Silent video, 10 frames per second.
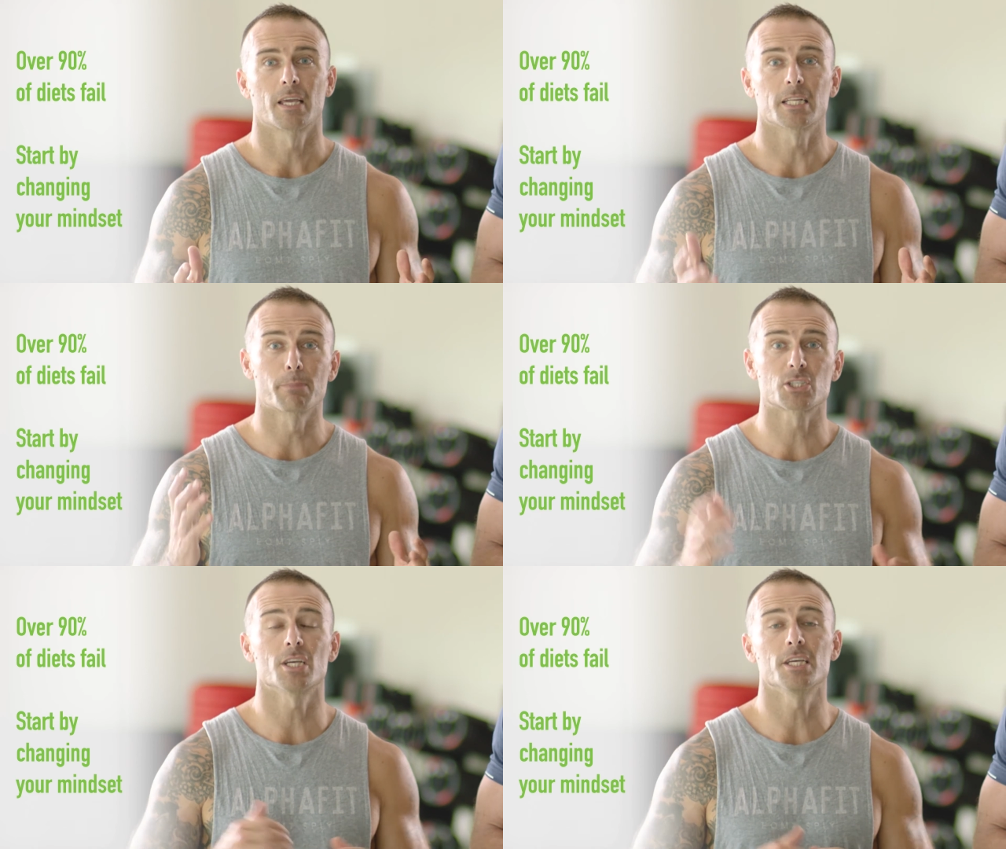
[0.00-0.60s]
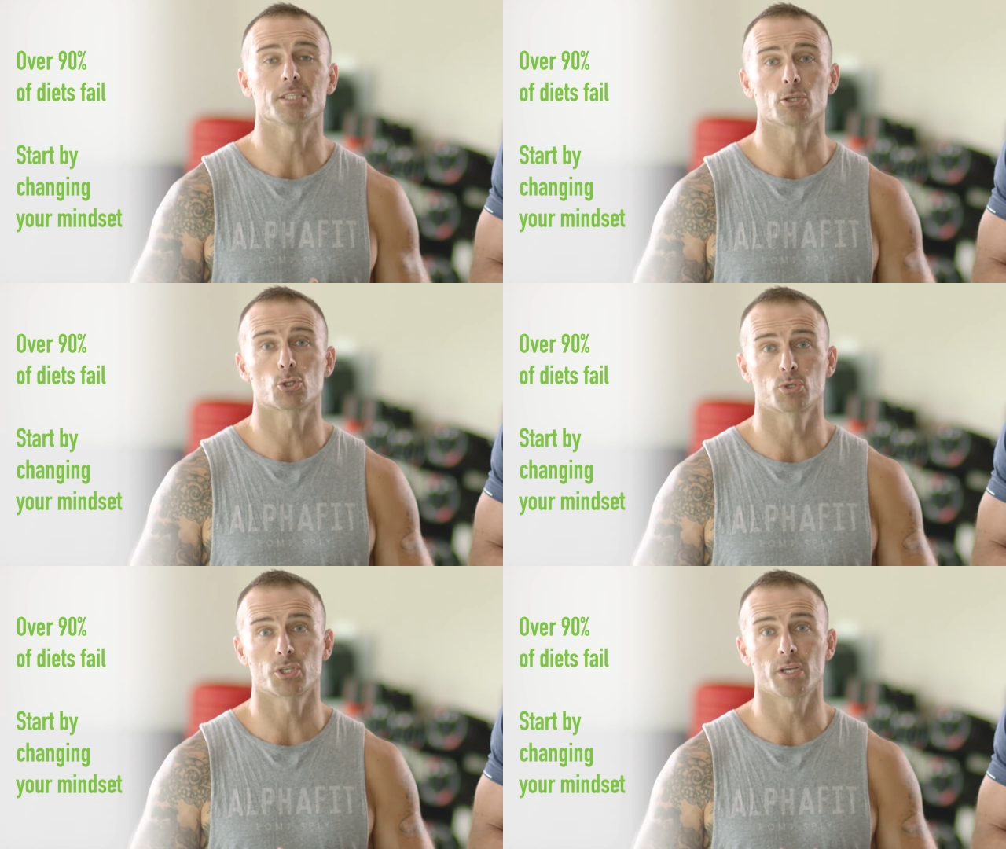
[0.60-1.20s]
It's much easier
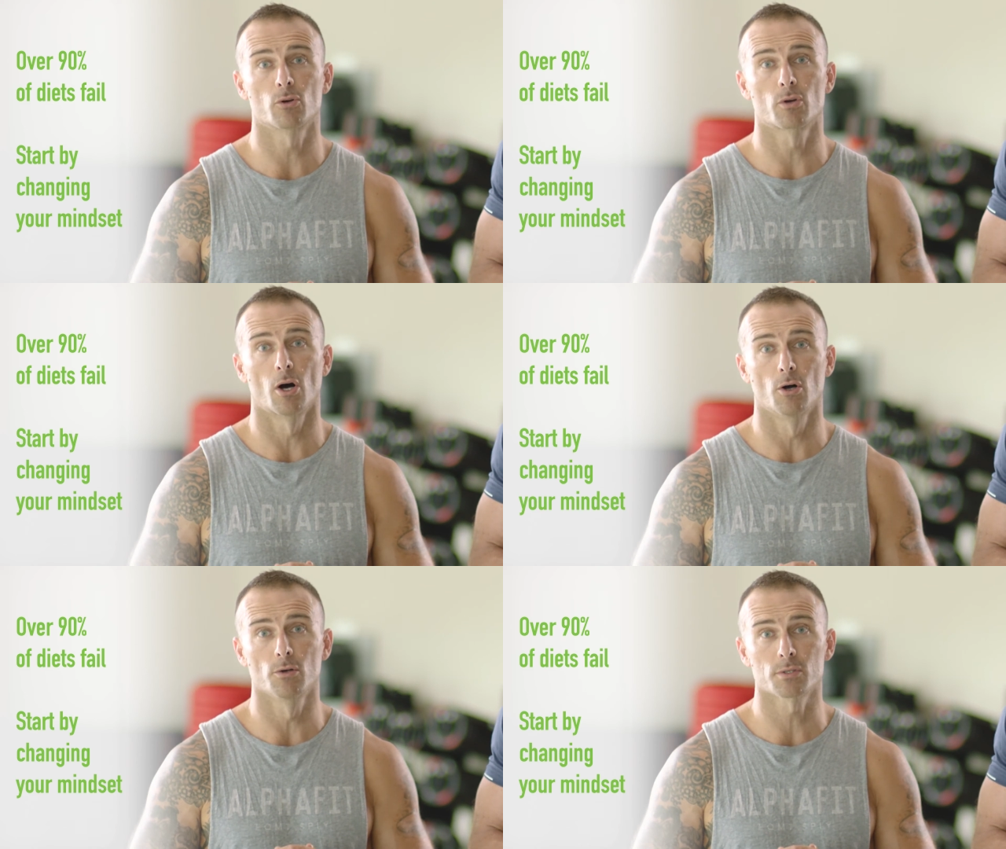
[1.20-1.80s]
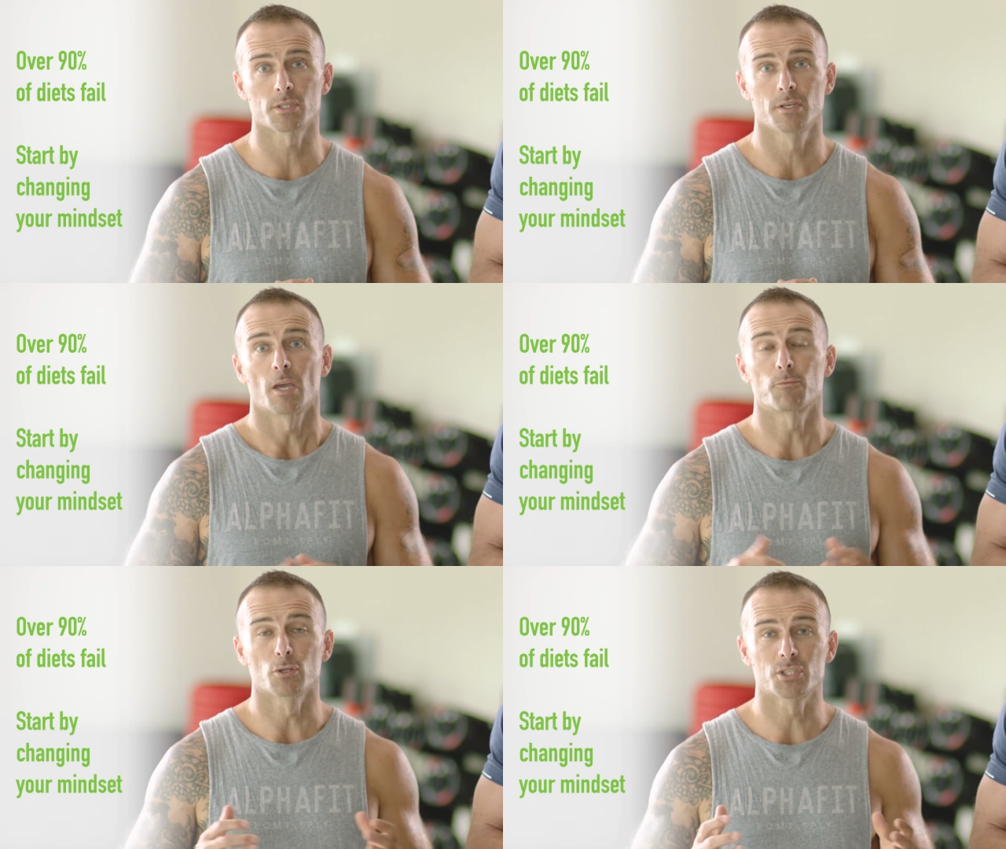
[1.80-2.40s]
to achieve your goals
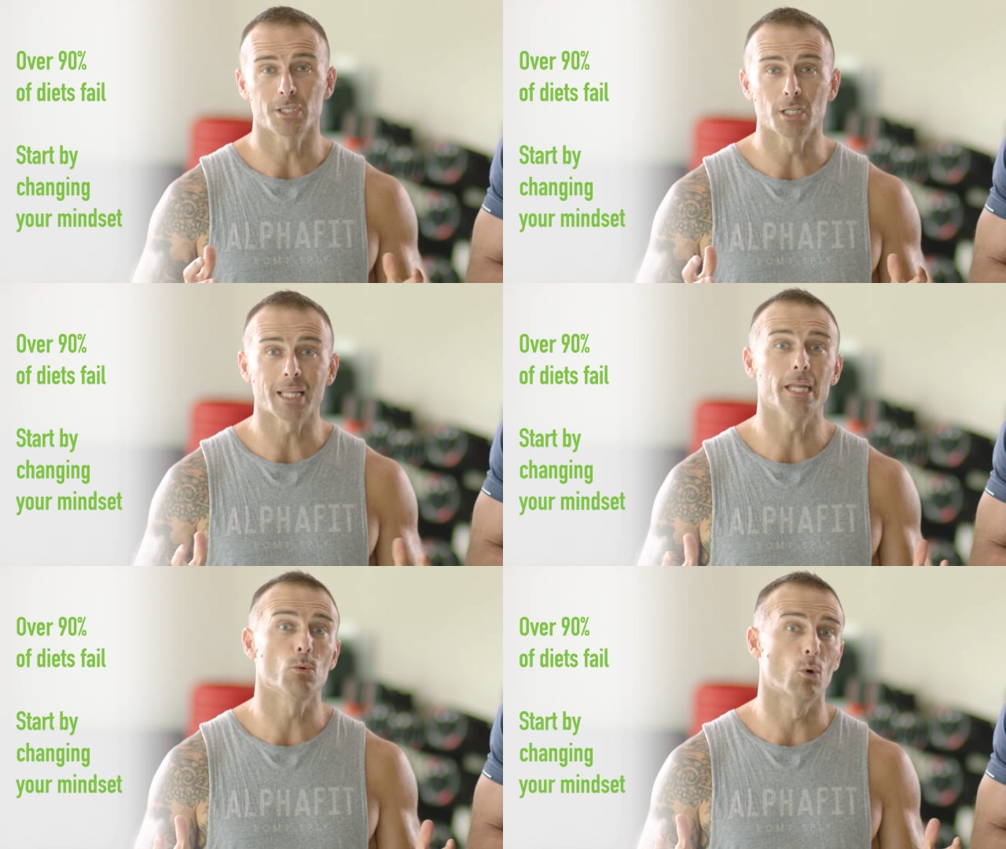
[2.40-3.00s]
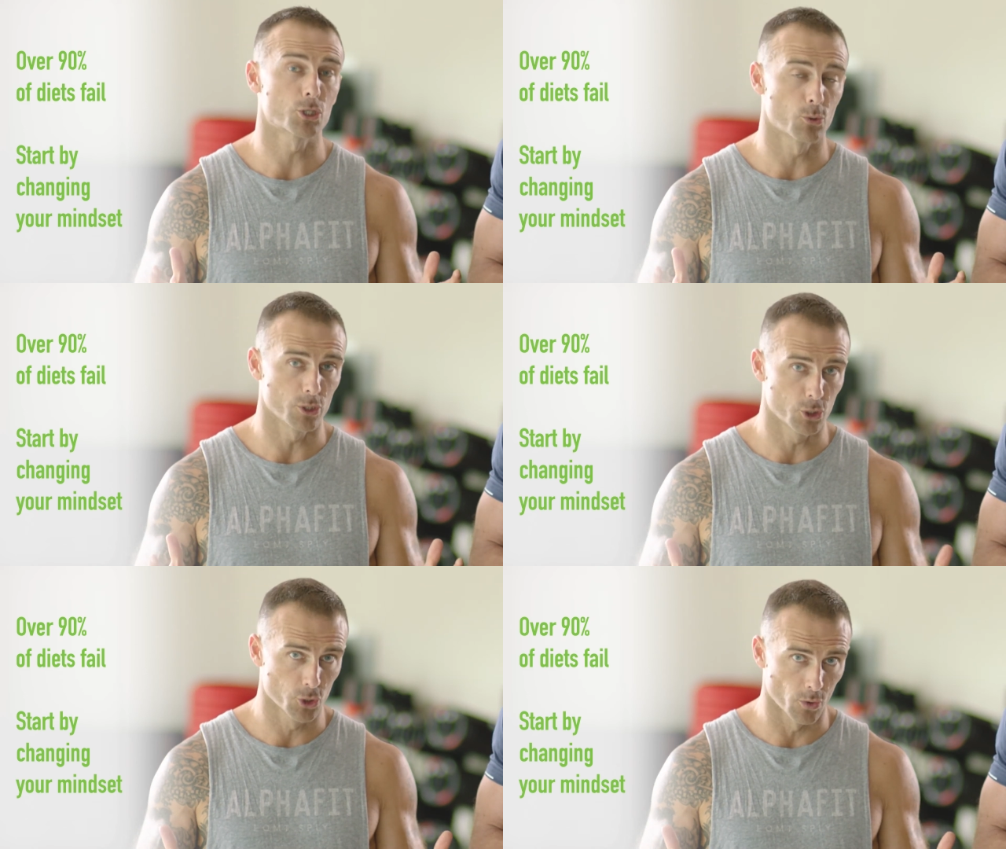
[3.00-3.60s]
if you're still eating what you
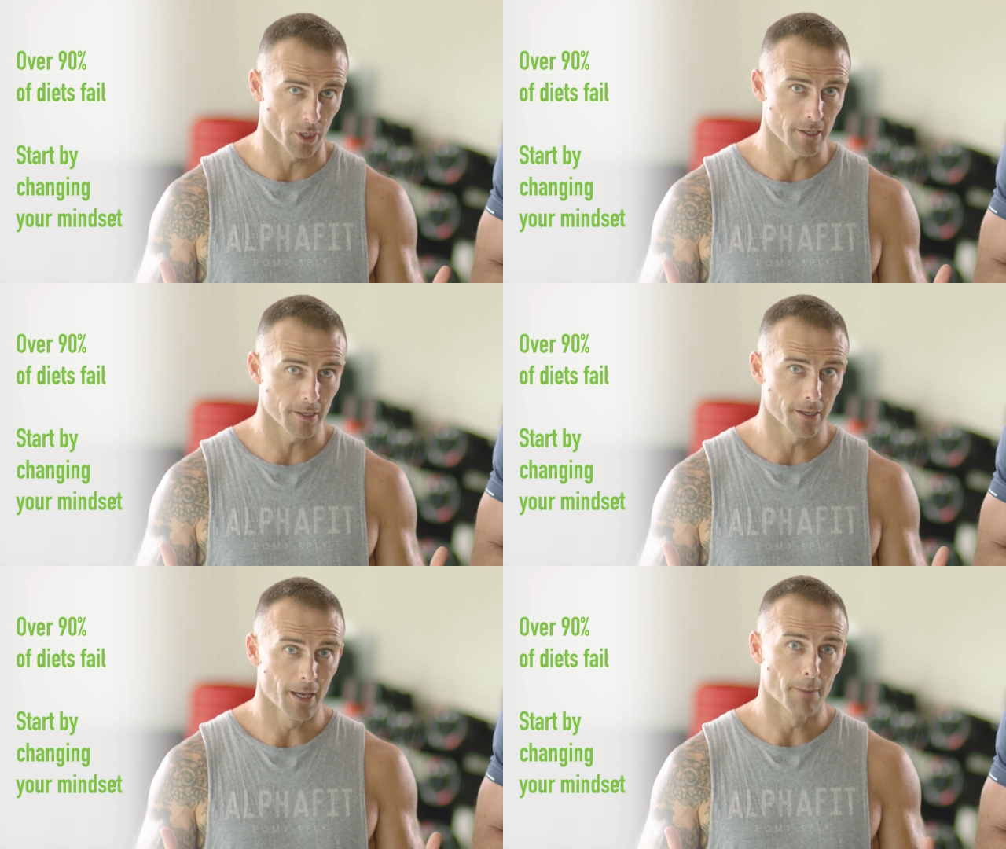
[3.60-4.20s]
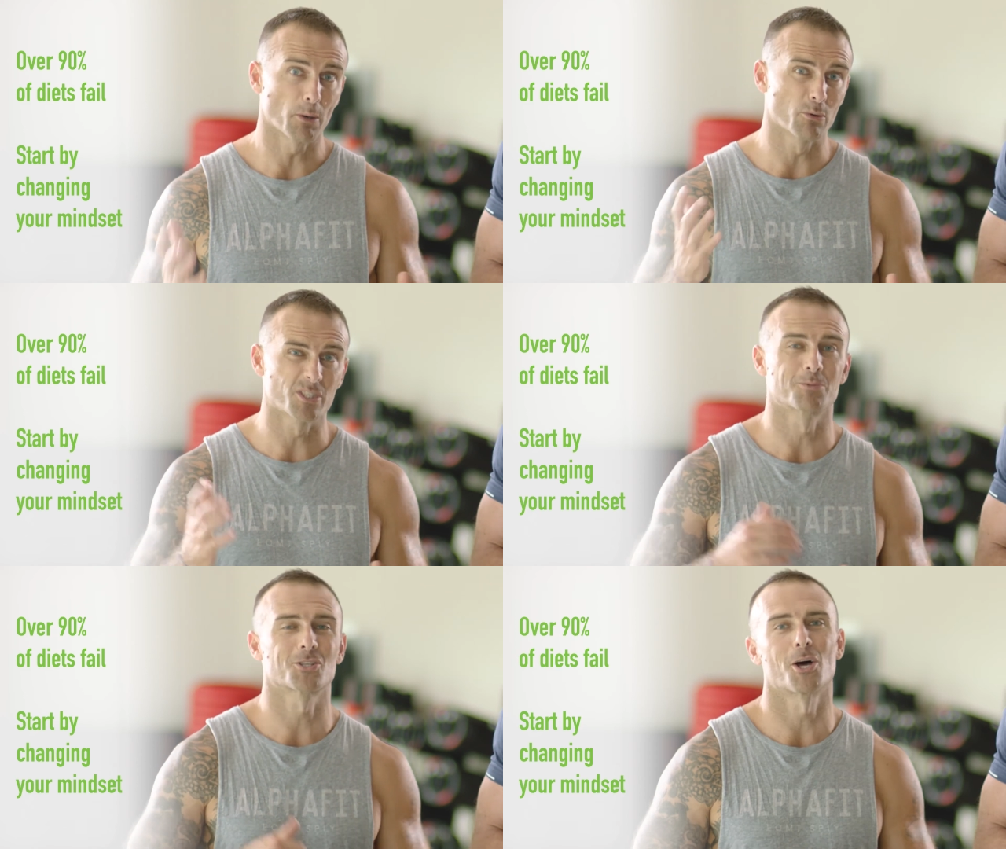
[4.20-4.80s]
enjoy, but with
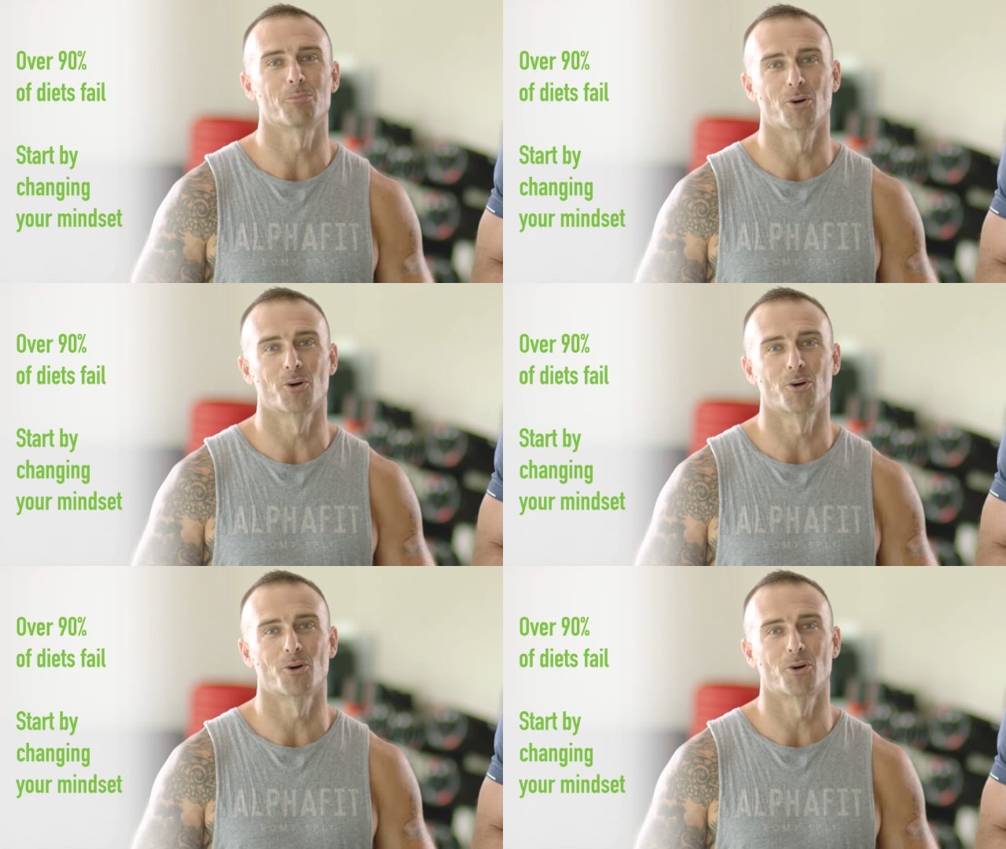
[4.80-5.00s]
some slight